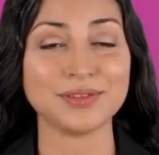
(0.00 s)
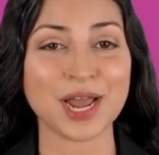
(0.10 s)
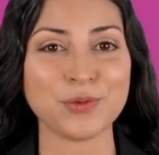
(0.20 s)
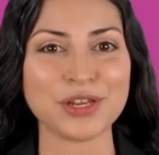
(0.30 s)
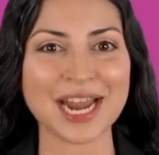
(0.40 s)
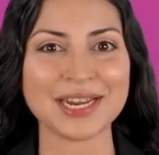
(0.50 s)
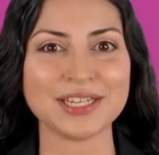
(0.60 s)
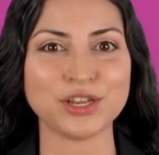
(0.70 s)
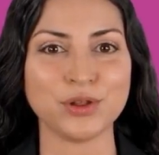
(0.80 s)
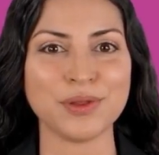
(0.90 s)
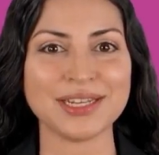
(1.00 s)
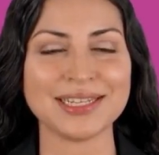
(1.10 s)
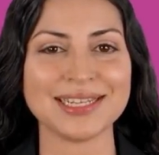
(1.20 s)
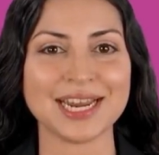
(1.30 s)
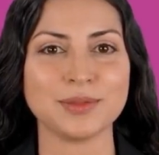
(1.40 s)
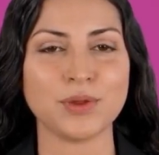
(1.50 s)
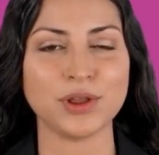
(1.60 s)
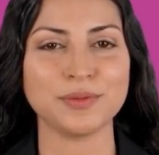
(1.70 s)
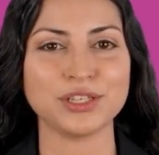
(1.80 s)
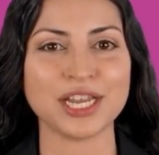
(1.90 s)
Prioritizing your risks is part
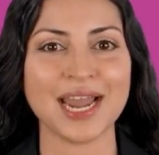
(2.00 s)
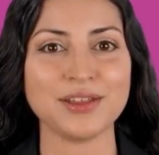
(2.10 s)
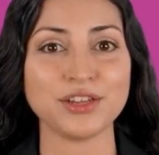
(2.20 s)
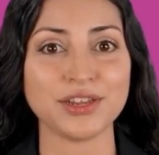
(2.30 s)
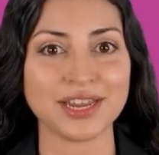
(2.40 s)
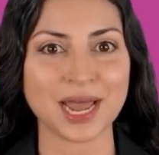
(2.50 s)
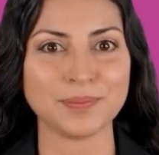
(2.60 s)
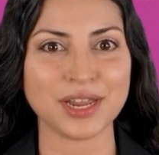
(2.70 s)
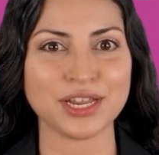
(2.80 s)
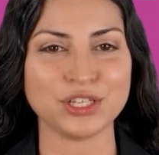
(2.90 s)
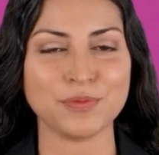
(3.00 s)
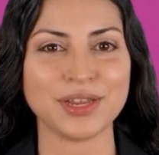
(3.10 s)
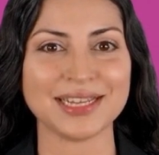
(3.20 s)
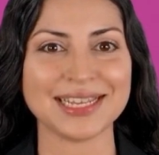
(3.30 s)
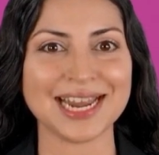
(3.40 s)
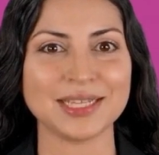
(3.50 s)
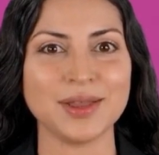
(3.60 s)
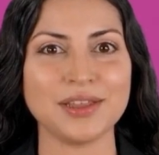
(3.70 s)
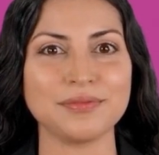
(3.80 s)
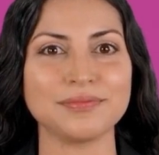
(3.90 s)
of the job during an application risk
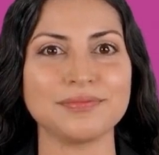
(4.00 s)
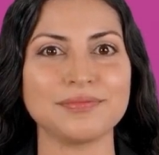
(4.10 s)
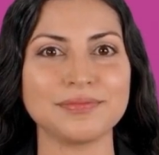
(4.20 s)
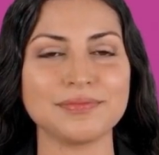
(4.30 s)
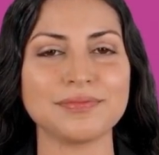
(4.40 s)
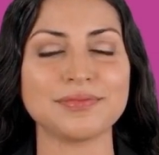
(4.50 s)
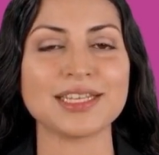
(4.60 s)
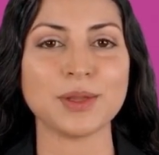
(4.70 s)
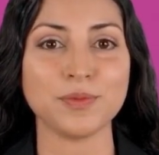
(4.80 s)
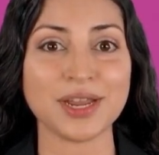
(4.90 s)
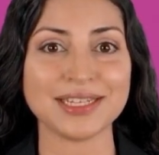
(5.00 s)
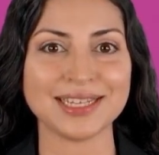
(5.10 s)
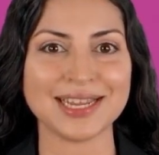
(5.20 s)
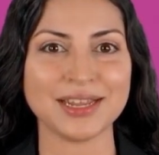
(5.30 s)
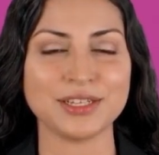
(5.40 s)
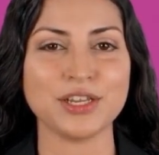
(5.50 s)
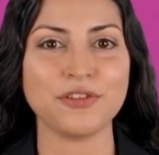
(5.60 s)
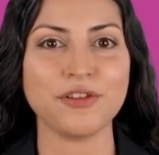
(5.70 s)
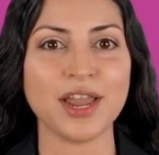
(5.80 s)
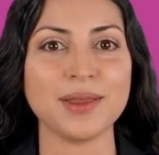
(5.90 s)
assessment. Some risks that deserve
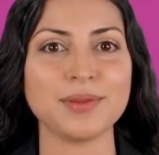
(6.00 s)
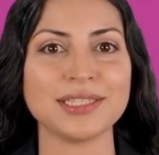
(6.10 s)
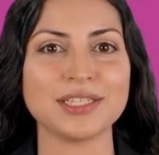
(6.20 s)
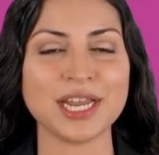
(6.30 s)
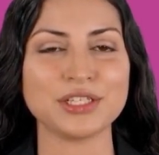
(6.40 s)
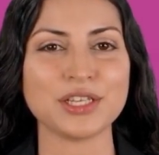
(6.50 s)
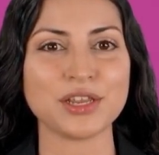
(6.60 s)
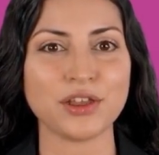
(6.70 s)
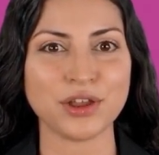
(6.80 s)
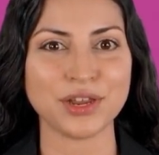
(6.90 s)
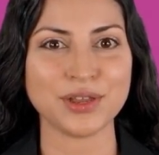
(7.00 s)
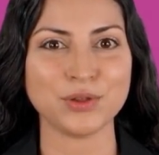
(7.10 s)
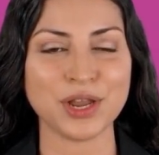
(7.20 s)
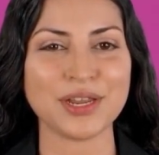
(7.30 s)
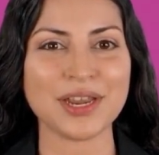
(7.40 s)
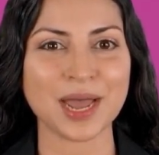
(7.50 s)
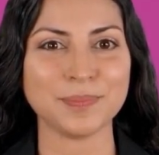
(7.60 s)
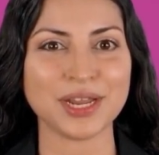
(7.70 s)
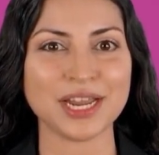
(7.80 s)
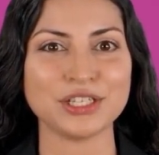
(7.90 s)
your utmost attention occur in critical
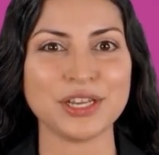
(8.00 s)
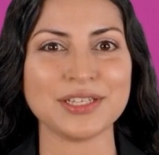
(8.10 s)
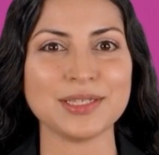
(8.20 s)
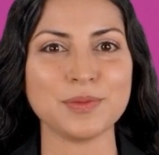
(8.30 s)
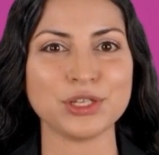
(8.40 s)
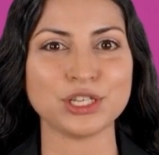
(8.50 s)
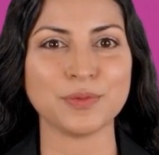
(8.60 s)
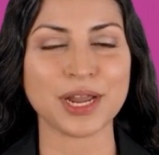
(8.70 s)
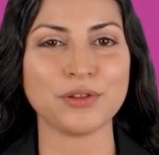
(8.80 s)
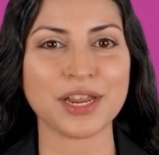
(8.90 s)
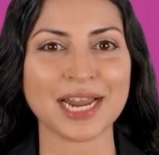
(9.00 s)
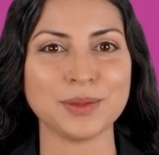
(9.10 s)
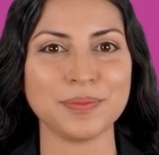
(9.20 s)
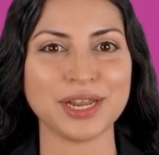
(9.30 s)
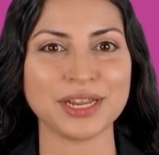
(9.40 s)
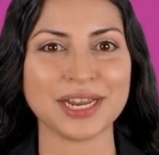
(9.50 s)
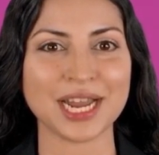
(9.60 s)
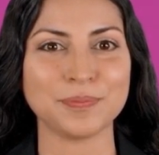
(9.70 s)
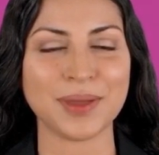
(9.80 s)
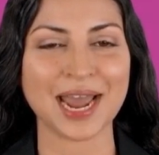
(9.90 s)
applications, which directly and immediately
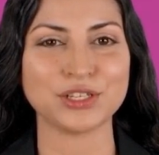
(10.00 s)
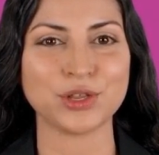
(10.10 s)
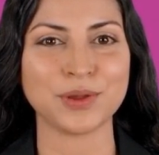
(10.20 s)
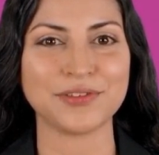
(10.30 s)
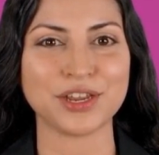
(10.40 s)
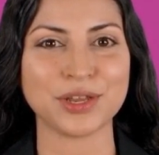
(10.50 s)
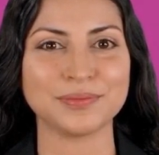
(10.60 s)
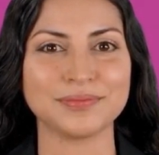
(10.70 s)
impact your revenue.